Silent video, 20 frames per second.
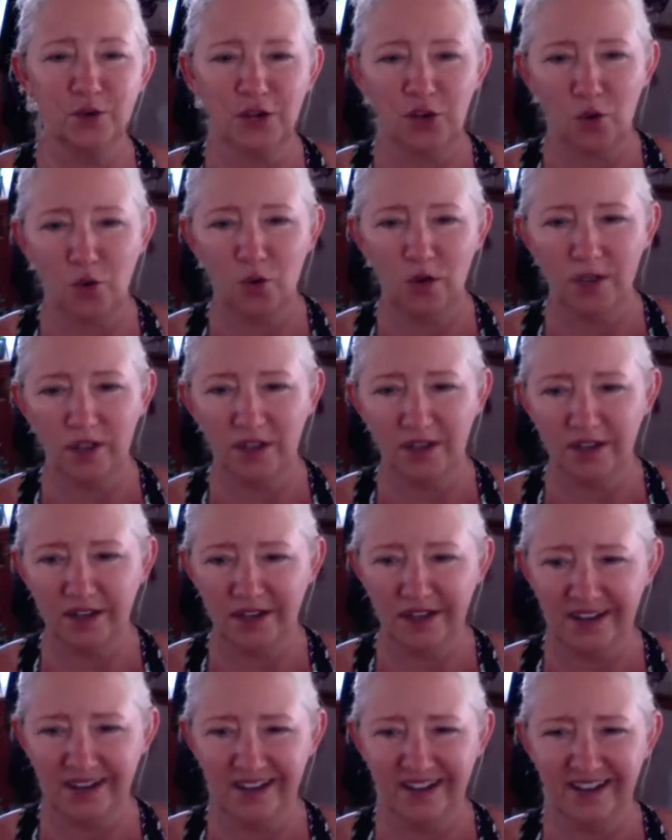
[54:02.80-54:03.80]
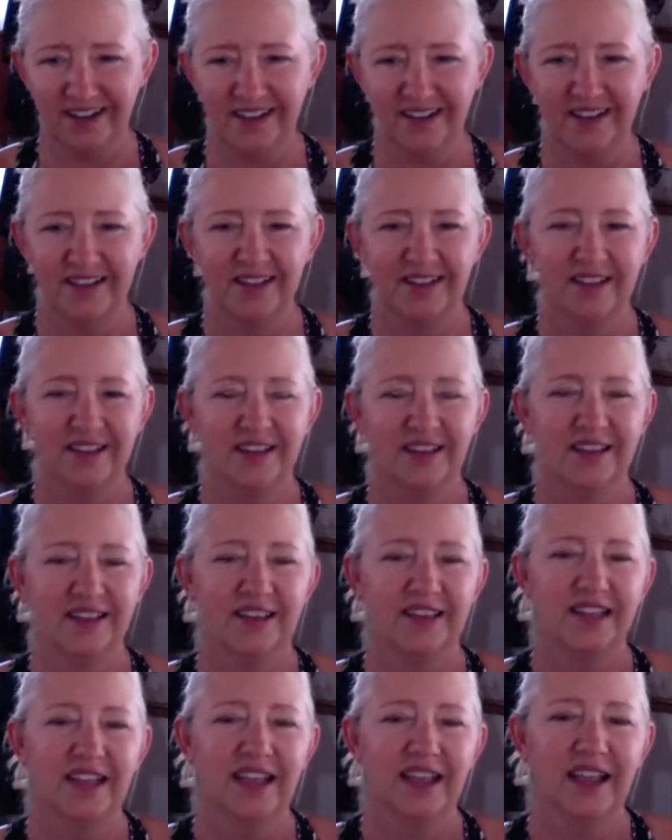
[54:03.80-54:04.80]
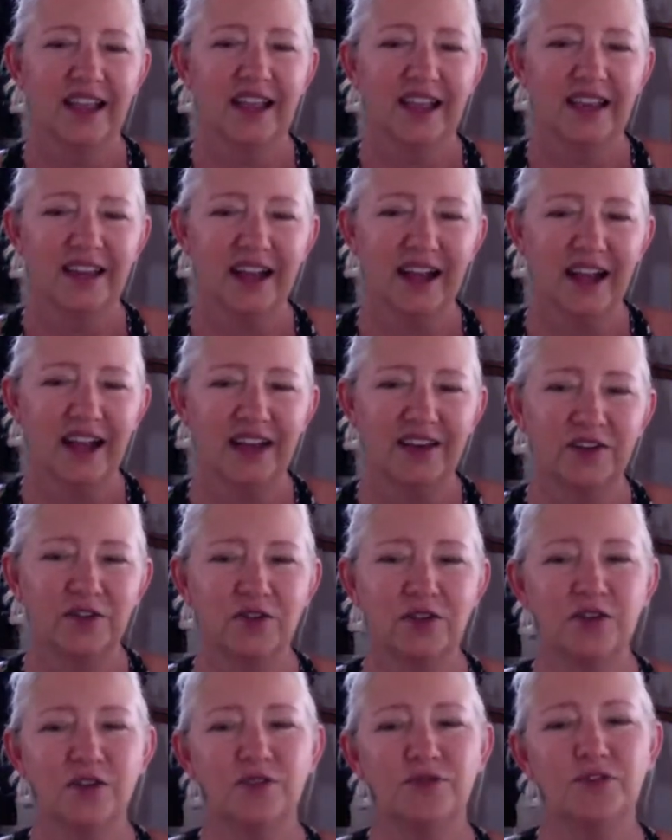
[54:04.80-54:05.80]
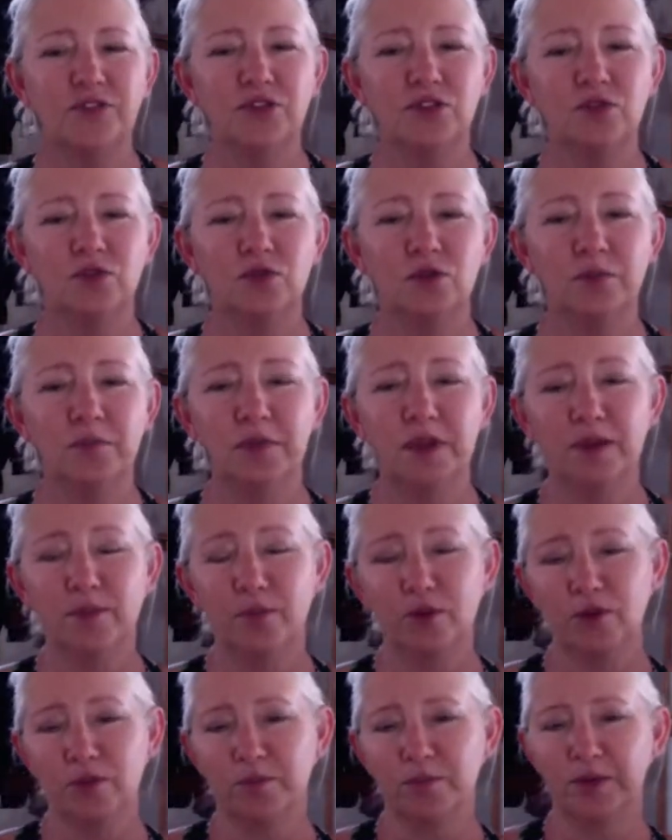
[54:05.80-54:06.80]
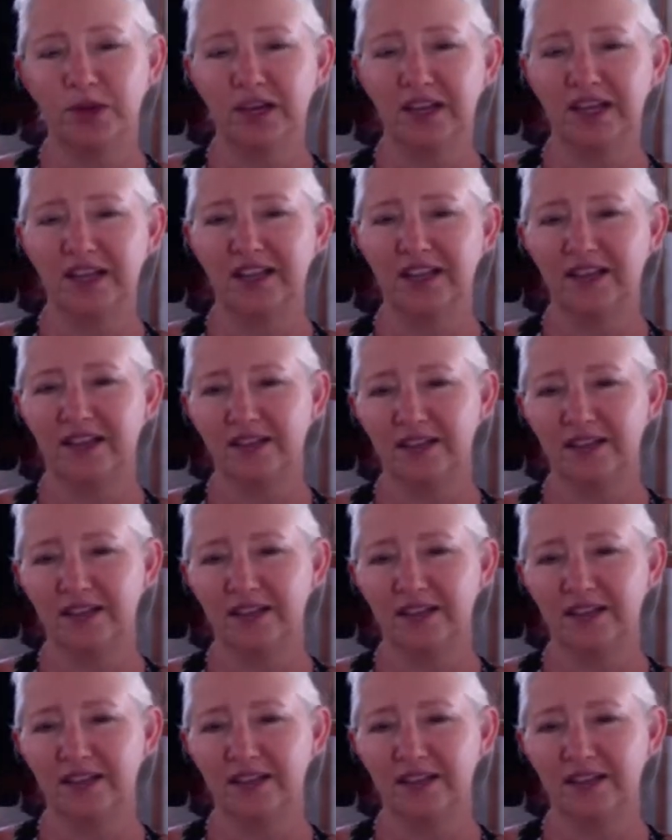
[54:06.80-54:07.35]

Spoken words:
Aquila. And I don't know if you remember, but